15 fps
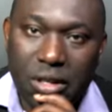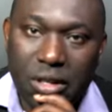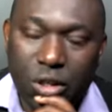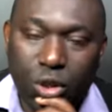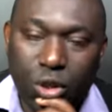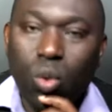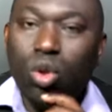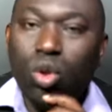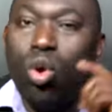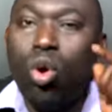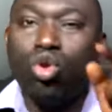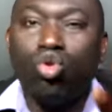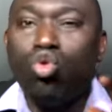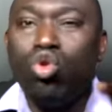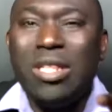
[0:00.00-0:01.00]
So
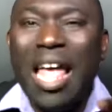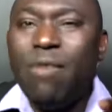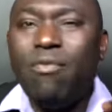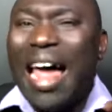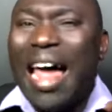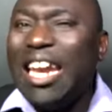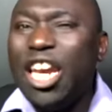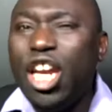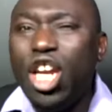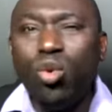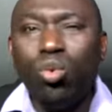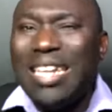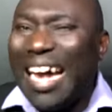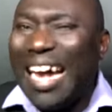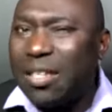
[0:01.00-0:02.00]
those who never
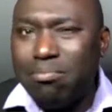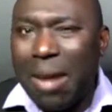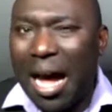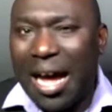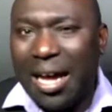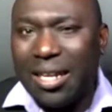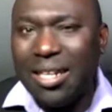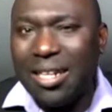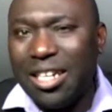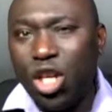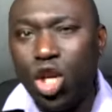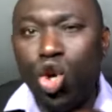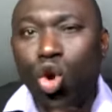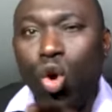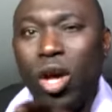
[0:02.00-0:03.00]
knew that man
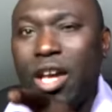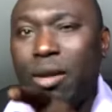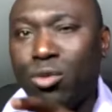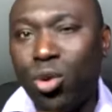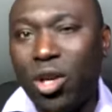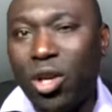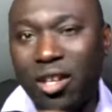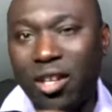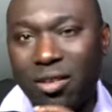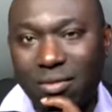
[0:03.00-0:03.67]
know him today.